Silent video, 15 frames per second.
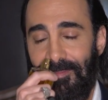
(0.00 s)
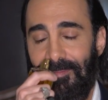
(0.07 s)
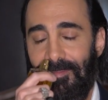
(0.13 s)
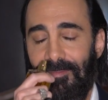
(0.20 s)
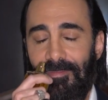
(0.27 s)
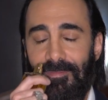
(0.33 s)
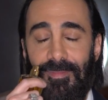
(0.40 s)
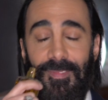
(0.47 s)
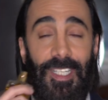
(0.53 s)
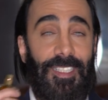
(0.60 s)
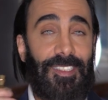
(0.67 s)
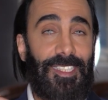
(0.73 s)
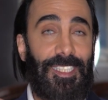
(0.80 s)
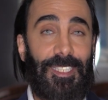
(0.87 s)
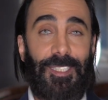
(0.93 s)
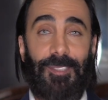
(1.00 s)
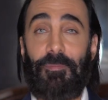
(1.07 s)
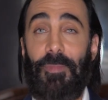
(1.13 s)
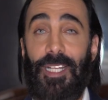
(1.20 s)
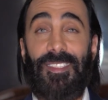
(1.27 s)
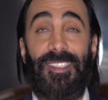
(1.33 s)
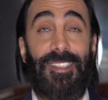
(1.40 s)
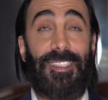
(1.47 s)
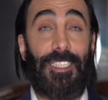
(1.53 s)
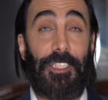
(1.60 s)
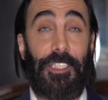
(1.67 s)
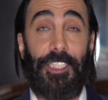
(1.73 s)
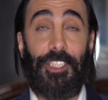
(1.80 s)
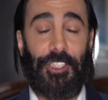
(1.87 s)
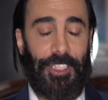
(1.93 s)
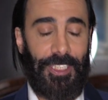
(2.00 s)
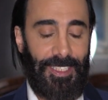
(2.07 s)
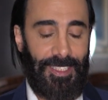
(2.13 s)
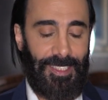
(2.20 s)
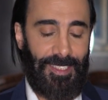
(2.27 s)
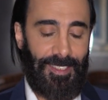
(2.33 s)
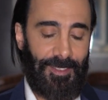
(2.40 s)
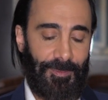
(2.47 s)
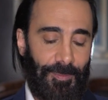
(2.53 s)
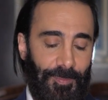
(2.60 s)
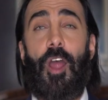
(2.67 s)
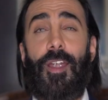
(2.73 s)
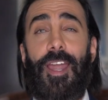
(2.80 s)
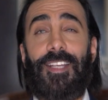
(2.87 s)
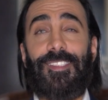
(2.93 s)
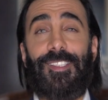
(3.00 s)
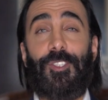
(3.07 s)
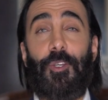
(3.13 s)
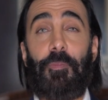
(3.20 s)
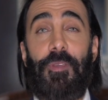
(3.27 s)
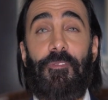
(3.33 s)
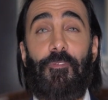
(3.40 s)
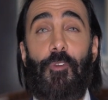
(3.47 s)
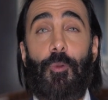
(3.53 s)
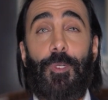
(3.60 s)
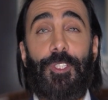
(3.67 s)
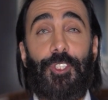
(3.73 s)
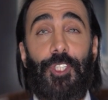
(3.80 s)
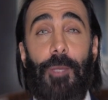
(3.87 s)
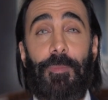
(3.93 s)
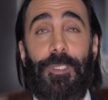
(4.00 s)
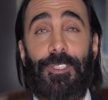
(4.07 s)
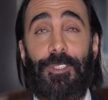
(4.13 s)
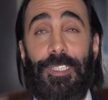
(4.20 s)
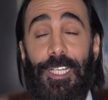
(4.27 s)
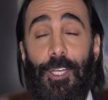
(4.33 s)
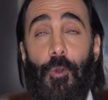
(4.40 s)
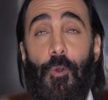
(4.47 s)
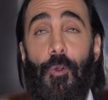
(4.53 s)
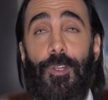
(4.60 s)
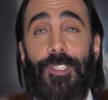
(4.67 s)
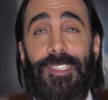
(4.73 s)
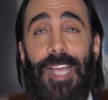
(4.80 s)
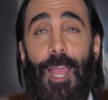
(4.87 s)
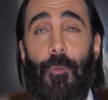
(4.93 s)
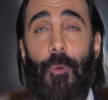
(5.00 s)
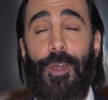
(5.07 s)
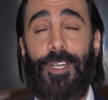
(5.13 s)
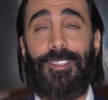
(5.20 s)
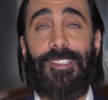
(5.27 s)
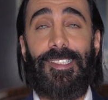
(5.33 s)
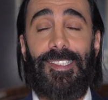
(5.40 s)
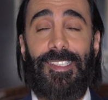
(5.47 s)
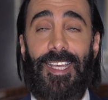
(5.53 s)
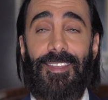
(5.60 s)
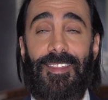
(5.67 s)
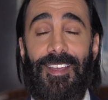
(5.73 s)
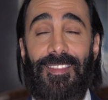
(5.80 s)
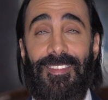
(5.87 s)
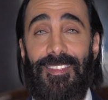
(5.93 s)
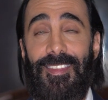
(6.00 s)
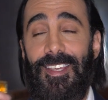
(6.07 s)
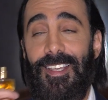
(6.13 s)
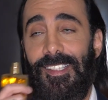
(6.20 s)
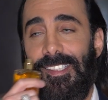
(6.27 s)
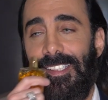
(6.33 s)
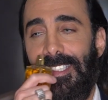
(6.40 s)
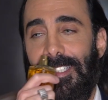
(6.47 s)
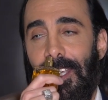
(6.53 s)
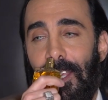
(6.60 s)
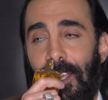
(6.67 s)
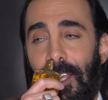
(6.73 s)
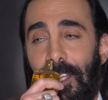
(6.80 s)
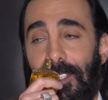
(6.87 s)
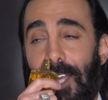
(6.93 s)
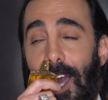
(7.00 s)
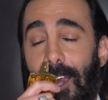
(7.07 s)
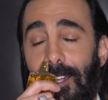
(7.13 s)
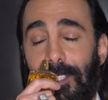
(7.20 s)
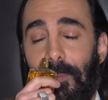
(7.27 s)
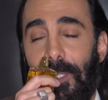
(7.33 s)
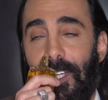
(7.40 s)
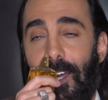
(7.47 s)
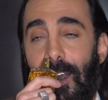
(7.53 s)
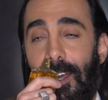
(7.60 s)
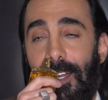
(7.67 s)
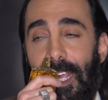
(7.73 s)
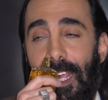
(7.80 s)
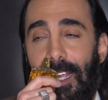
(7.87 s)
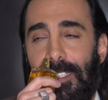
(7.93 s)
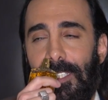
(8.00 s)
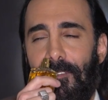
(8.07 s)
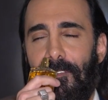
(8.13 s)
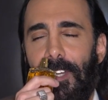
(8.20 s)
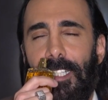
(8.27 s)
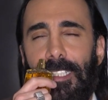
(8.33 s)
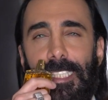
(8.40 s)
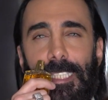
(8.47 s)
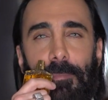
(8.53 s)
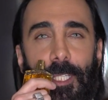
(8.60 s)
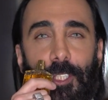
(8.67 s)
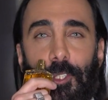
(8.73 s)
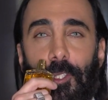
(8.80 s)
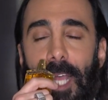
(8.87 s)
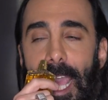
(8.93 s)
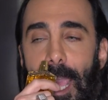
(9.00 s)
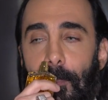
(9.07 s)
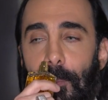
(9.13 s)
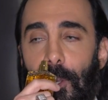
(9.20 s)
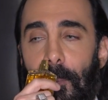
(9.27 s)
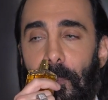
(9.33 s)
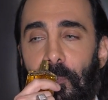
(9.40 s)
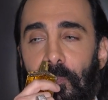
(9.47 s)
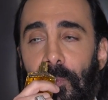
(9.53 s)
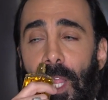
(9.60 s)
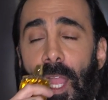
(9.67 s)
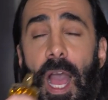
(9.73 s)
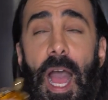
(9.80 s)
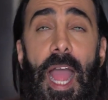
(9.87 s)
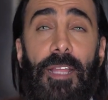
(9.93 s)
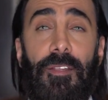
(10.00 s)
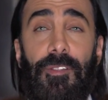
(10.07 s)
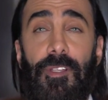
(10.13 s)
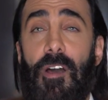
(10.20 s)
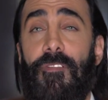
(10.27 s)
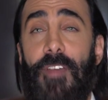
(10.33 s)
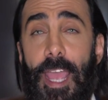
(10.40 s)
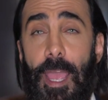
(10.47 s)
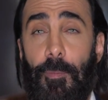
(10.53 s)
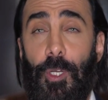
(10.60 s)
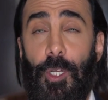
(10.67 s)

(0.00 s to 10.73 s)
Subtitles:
It smells delicious. All right, so before we jump into the accords, I wanted to say that this Taklamakan is a very special amber. I love amber